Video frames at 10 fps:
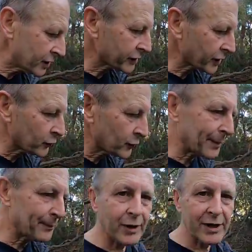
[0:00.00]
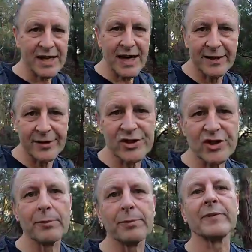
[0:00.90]
So I started at the
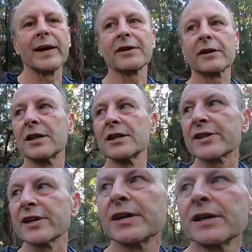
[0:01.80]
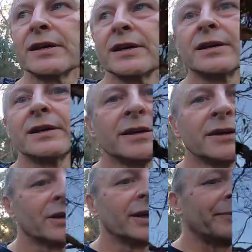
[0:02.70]
top of Mount Eliza,
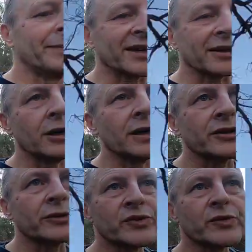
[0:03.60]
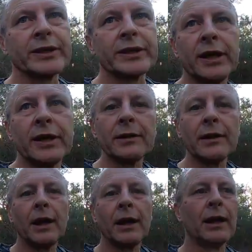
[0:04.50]
and Mount Eliza is really a
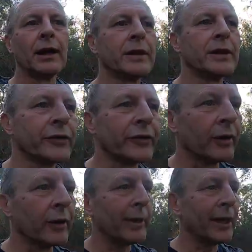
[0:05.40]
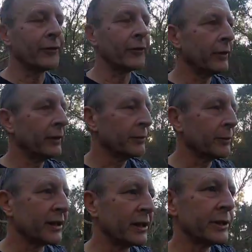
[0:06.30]
hill. It's not a mountain
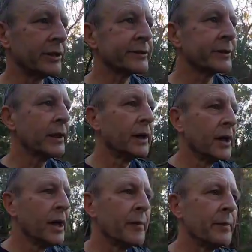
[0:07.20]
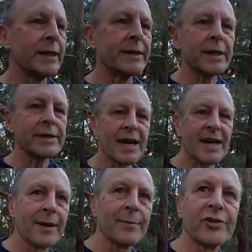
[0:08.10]
by any means, but I
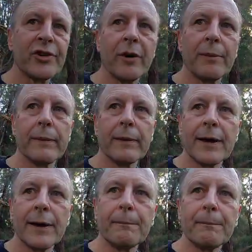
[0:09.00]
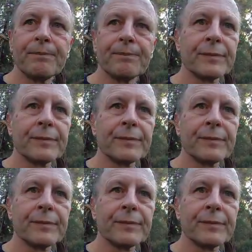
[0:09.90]
started up the top. I